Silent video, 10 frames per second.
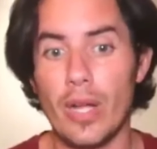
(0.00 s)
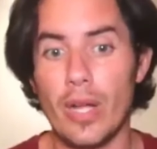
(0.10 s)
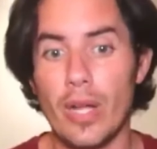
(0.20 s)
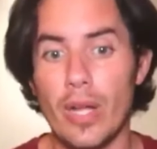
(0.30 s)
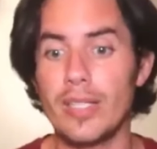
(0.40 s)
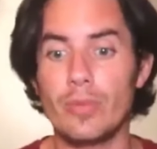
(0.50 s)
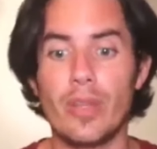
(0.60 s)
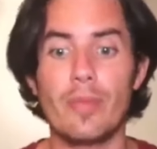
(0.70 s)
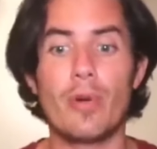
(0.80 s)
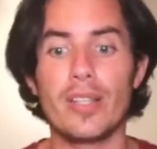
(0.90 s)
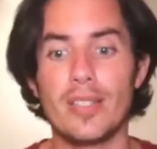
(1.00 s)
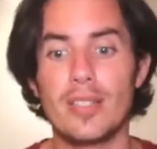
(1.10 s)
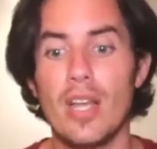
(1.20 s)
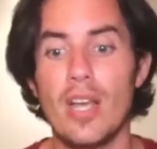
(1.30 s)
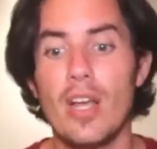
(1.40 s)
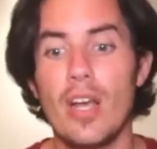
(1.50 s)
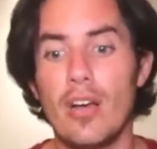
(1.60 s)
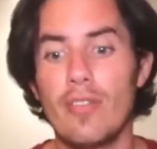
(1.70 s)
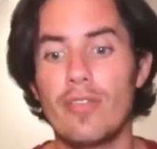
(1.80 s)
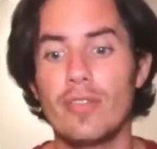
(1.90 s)
I related with the process
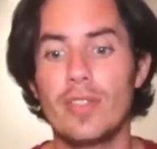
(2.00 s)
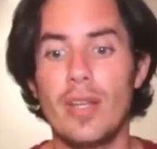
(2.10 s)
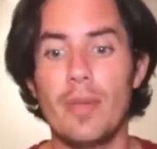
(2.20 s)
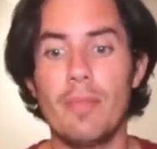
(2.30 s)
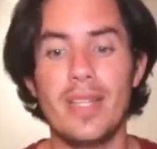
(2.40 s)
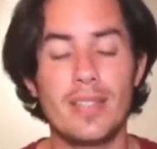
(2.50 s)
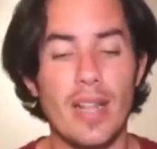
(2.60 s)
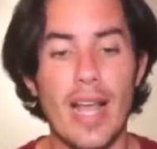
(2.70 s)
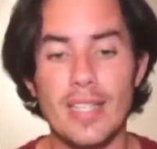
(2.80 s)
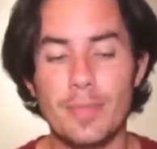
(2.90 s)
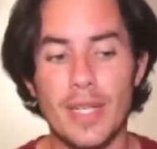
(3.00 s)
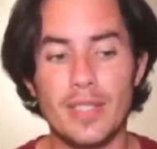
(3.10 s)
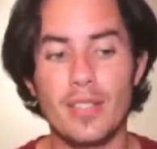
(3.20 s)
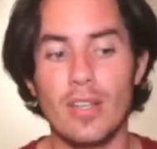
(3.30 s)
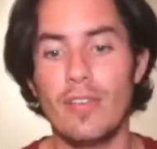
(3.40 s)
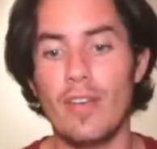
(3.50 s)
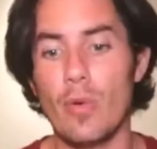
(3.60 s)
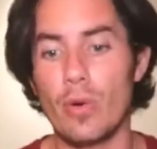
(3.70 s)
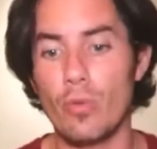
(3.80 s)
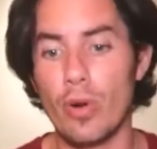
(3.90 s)
of the mental aspect of
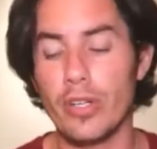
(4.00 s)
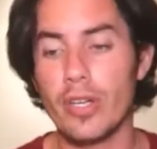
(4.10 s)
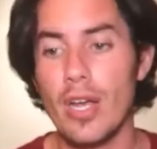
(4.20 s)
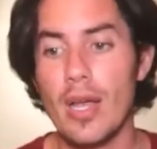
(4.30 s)
our work.